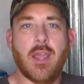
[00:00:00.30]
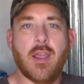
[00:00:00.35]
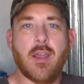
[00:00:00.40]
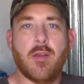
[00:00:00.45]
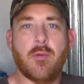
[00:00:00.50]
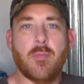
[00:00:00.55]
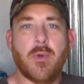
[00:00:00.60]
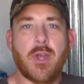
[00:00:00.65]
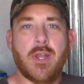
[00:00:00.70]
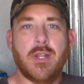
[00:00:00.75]
Hey
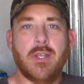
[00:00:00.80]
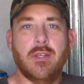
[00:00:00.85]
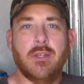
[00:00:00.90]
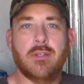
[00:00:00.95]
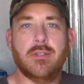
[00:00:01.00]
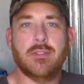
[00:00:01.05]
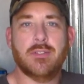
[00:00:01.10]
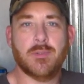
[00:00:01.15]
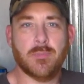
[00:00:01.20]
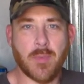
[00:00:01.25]
everybody,
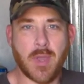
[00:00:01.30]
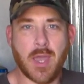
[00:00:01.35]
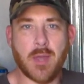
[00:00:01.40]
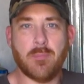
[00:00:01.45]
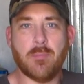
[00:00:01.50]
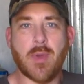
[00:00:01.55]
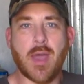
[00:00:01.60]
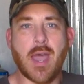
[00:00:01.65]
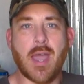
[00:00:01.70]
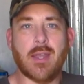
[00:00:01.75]
it's
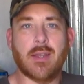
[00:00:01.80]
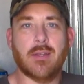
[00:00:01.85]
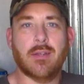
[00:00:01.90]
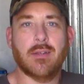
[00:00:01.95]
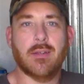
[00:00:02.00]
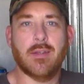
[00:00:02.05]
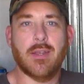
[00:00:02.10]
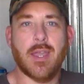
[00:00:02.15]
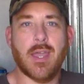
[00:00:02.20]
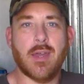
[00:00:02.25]
Mountain Mike,
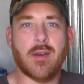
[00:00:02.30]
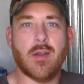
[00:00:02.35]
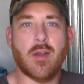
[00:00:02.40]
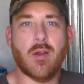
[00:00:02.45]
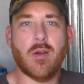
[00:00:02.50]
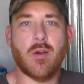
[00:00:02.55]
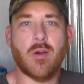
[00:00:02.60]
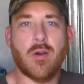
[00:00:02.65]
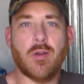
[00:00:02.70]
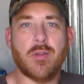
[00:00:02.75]
out
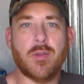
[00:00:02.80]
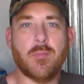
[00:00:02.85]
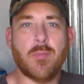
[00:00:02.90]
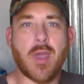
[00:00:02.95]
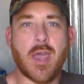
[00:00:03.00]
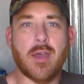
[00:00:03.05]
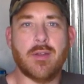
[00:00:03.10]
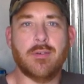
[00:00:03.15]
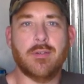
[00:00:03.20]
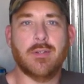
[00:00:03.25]
on the
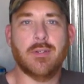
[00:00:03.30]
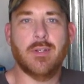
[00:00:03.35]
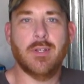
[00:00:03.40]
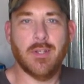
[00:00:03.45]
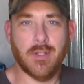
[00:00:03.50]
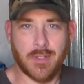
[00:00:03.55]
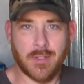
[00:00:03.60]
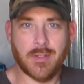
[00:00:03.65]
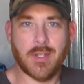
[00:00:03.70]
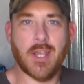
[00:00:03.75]
mountain.
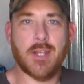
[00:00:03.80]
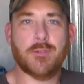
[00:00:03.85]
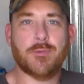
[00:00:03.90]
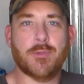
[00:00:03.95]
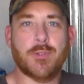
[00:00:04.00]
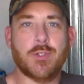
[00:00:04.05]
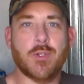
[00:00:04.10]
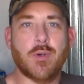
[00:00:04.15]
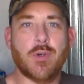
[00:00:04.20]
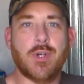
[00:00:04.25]
Thanks
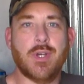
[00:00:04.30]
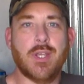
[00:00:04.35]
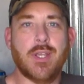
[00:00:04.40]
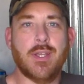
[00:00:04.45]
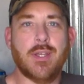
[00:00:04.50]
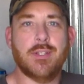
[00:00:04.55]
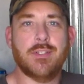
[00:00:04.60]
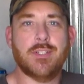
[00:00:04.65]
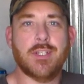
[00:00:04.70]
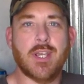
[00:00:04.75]
for joining
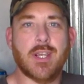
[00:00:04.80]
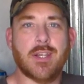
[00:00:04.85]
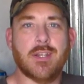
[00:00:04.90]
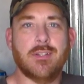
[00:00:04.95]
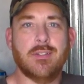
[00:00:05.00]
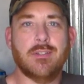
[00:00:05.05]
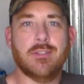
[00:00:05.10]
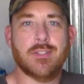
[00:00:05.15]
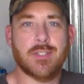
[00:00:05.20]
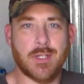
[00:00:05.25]
in,
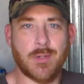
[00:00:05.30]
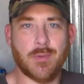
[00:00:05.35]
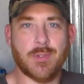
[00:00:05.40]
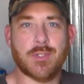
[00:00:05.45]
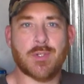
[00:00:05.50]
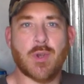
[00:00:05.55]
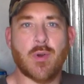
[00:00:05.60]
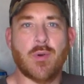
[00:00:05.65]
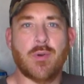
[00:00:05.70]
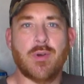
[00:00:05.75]
checking, see
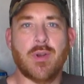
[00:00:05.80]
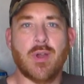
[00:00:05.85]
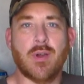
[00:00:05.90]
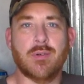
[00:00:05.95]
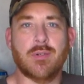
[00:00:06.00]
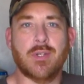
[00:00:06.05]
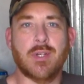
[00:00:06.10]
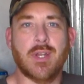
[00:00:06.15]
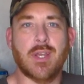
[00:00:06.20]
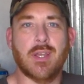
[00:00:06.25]
what's going
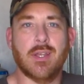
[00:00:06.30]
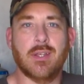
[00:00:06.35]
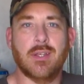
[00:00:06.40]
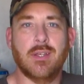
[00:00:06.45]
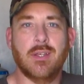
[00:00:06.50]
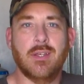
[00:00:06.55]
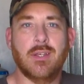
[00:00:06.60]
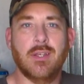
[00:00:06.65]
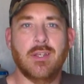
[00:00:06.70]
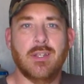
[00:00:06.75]
on today.
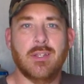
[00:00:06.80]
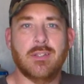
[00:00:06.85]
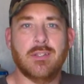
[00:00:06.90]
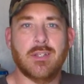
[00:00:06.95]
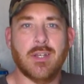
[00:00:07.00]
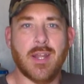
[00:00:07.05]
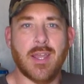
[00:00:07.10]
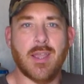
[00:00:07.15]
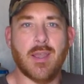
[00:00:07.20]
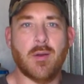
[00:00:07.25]

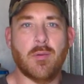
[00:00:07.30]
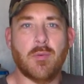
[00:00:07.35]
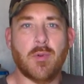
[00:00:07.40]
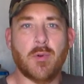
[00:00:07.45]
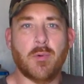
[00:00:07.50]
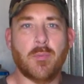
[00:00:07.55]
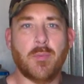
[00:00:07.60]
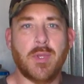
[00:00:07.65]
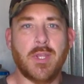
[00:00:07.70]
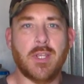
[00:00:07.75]
Today I'm
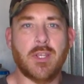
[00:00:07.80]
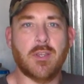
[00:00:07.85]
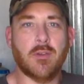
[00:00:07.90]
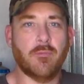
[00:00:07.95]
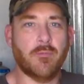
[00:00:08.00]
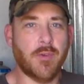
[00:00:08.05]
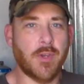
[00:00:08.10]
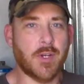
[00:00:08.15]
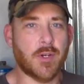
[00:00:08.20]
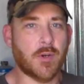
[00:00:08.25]
going to be
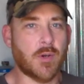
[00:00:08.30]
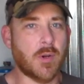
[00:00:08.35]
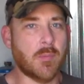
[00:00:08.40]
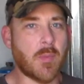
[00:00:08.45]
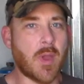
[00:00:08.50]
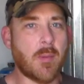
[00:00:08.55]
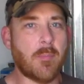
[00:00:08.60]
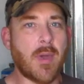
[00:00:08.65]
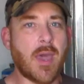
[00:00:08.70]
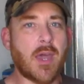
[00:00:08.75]
configuring
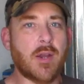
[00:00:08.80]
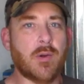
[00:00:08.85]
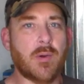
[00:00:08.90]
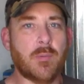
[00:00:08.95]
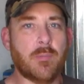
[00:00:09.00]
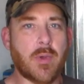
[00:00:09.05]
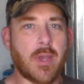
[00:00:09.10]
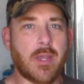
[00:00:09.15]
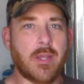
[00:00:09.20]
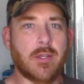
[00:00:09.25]
my
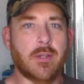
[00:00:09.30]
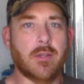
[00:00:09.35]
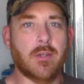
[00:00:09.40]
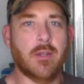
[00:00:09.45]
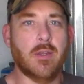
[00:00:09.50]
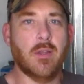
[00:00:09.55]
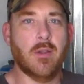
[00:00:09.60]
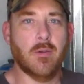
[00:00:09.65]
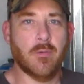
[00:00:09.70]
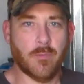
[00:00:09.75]
battery bank
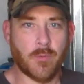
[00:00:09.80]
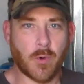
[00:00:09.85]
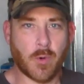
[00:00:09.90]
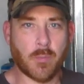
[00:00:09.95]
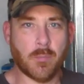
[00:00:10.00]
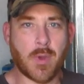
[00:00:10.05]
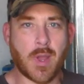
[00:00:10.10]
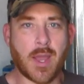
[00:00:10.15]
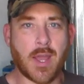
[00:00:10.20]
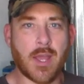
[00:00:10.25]
for
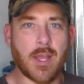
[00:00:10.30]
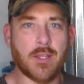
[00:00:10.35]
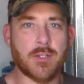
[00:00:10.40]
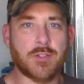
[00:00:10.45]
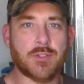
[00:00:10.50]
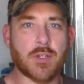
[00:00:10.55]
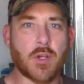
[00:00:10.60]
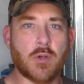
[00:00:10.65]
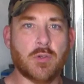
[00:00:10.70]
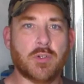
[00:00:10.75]
my
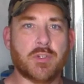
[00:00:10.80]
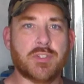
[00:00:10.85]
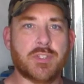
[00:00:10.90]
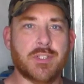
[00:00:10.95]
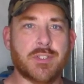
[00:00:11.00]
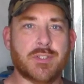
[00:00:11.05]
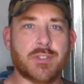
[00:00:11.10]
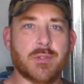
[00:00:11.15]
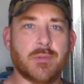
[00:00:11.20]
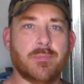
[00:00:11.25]
solar
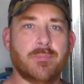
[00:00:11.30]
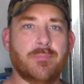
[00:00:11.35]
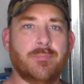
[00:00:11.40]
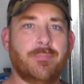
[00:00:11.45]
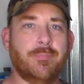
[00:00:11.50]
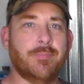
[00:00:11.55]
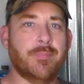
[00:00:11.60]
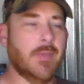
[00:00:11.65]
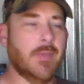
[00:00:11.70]
system